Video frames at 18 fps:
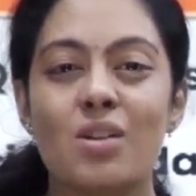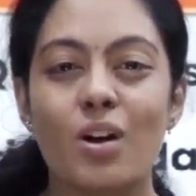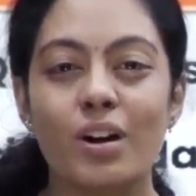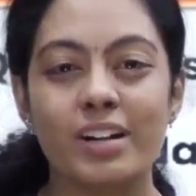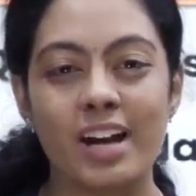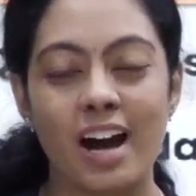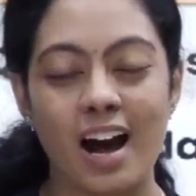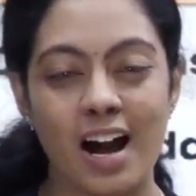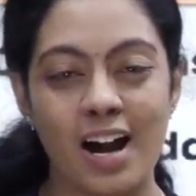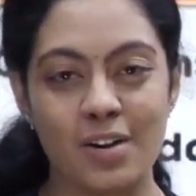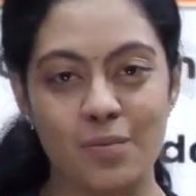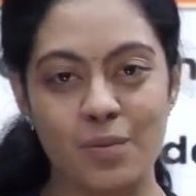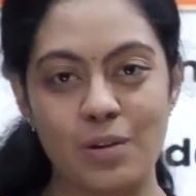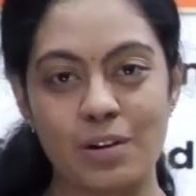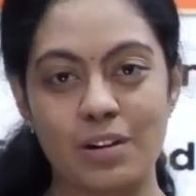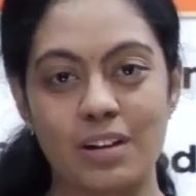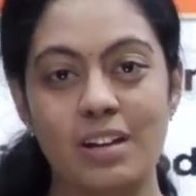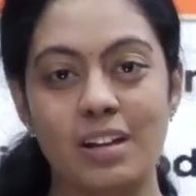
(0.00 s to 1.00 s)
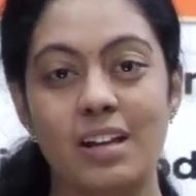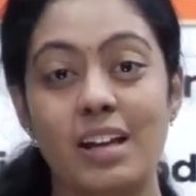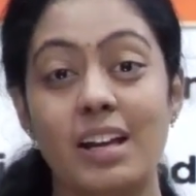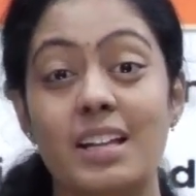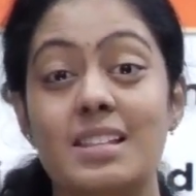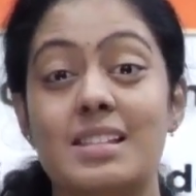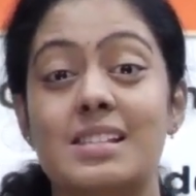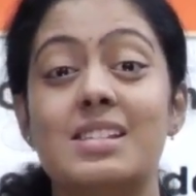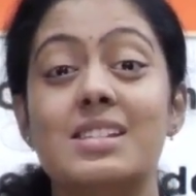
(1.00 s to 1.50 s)
not hard work,
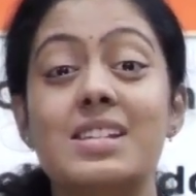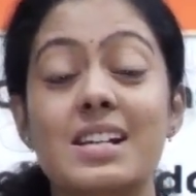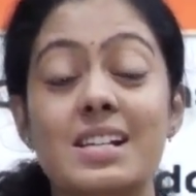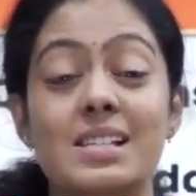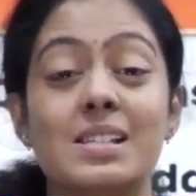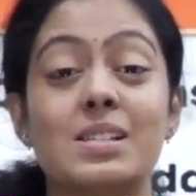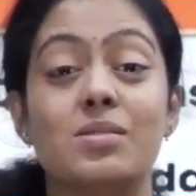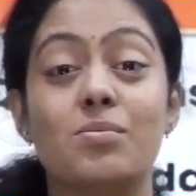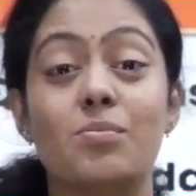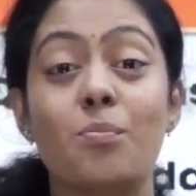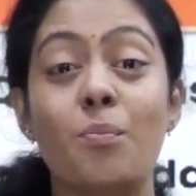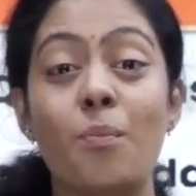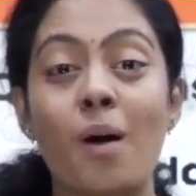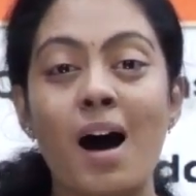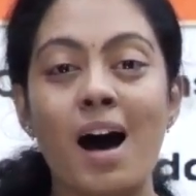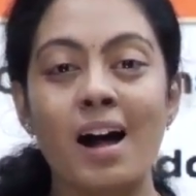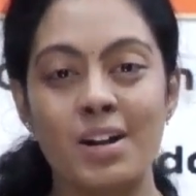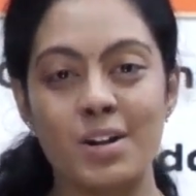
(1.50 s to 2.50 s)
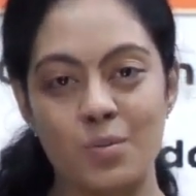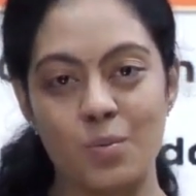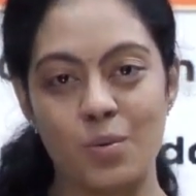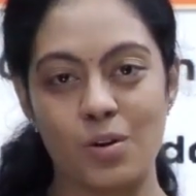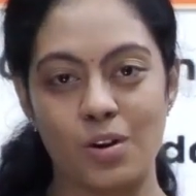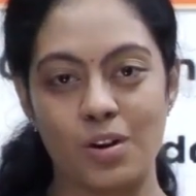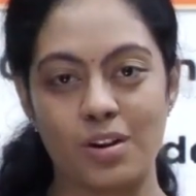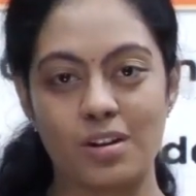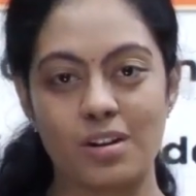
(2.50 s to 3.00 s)
it's just smart
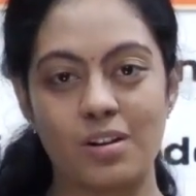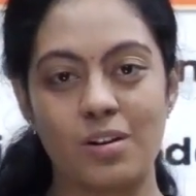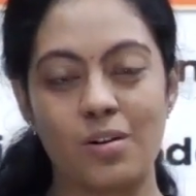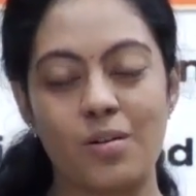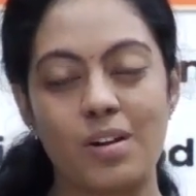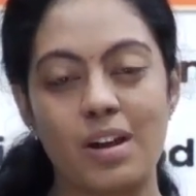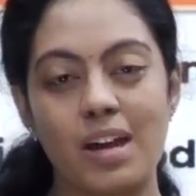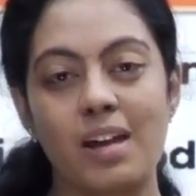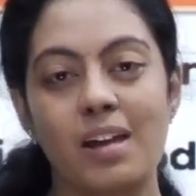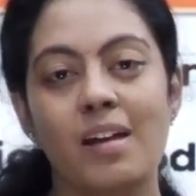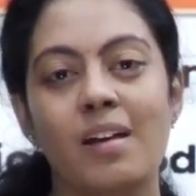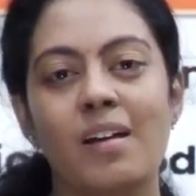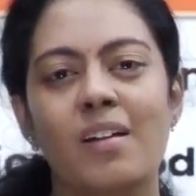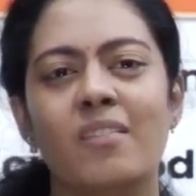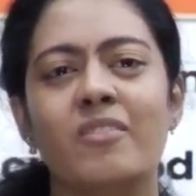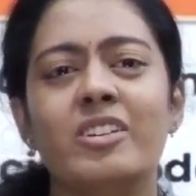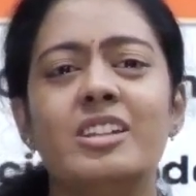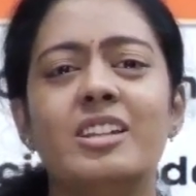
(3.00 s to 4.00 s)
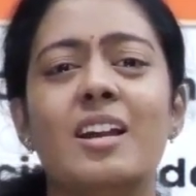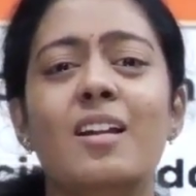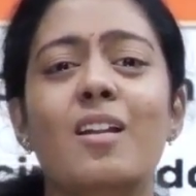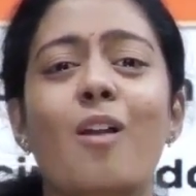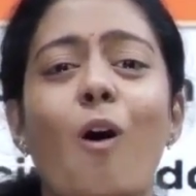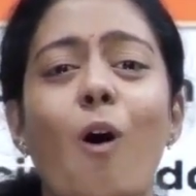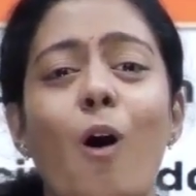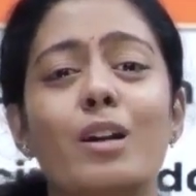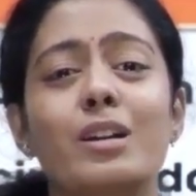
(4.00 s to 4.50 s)
work, okay? With a
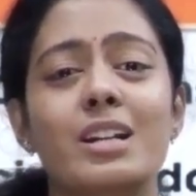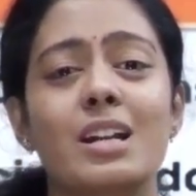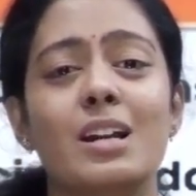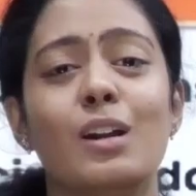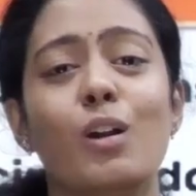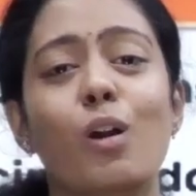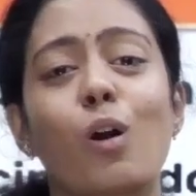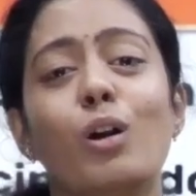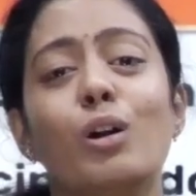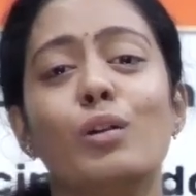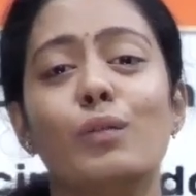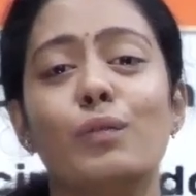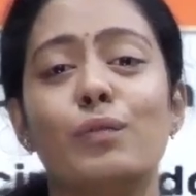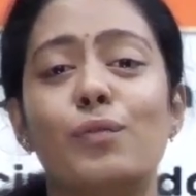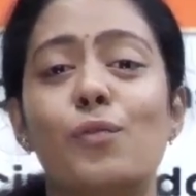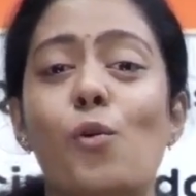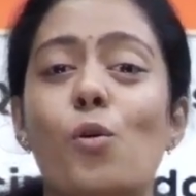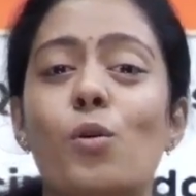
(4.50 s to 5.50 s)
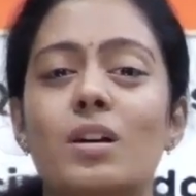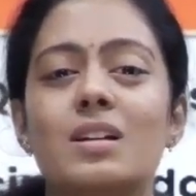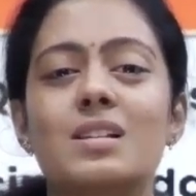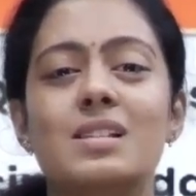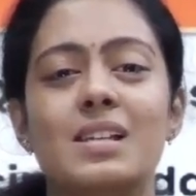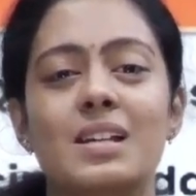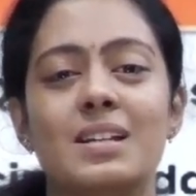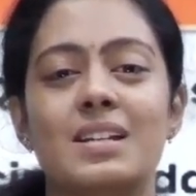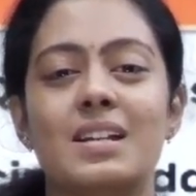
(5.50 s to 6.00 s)
lot and lot of
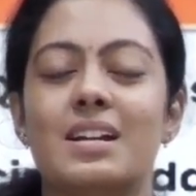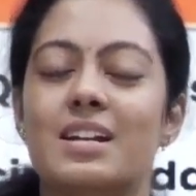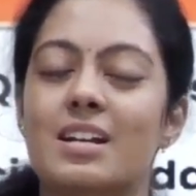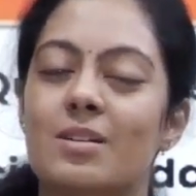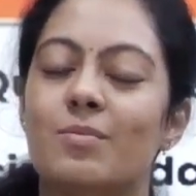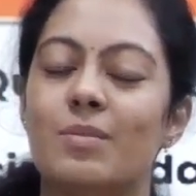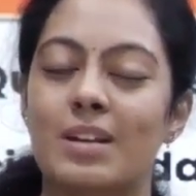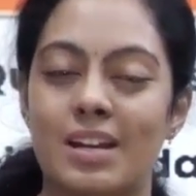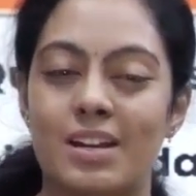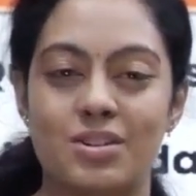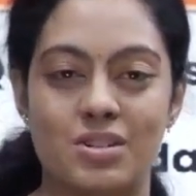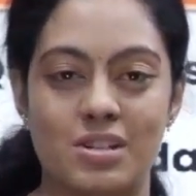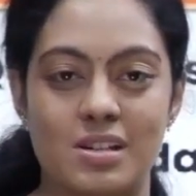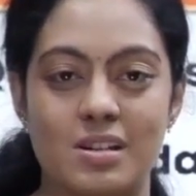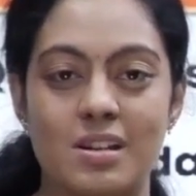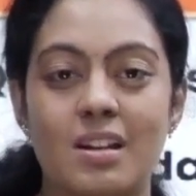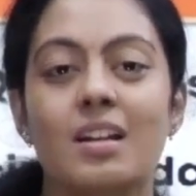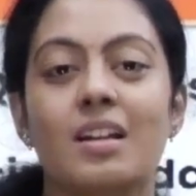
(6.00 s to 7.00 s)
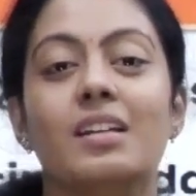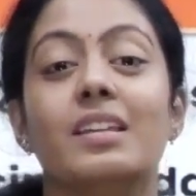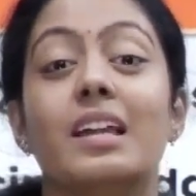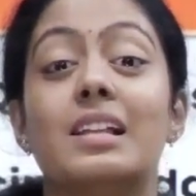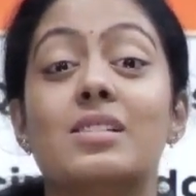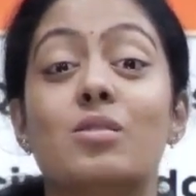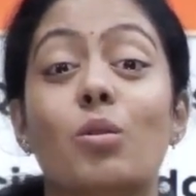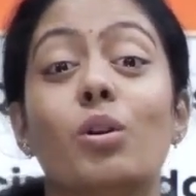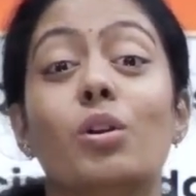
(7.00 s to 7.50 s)
focus and determination
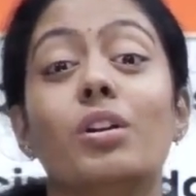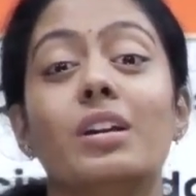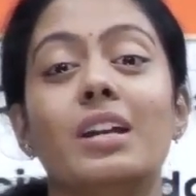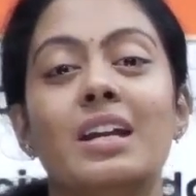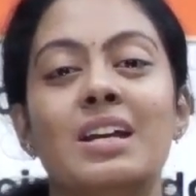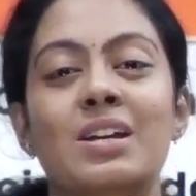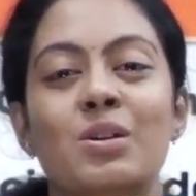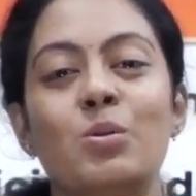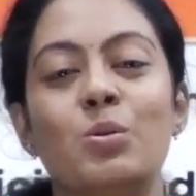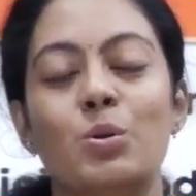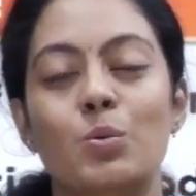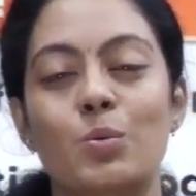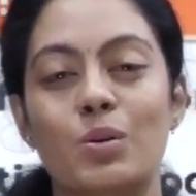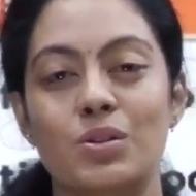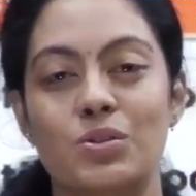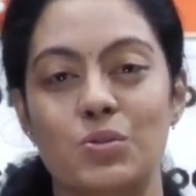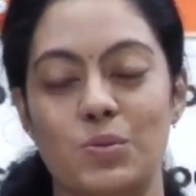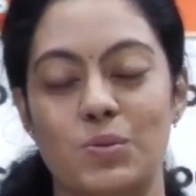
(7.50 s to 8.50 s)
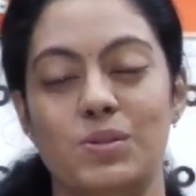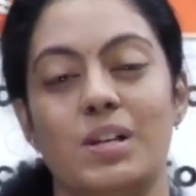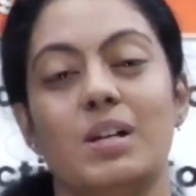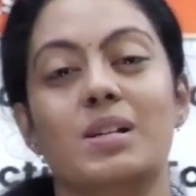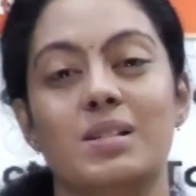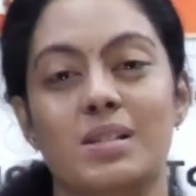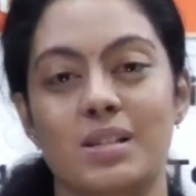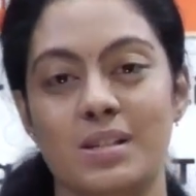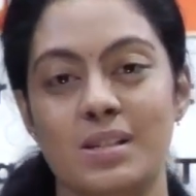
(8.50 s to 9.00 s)
that's going to take you towards your
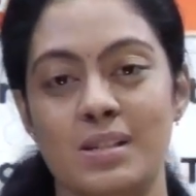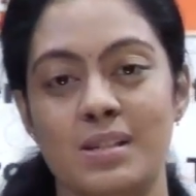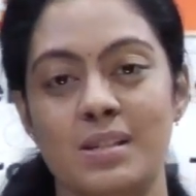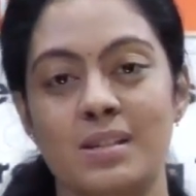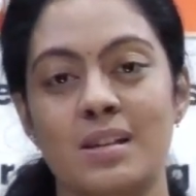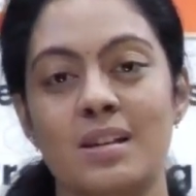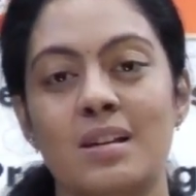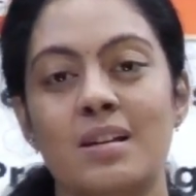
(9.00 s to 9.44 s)
success.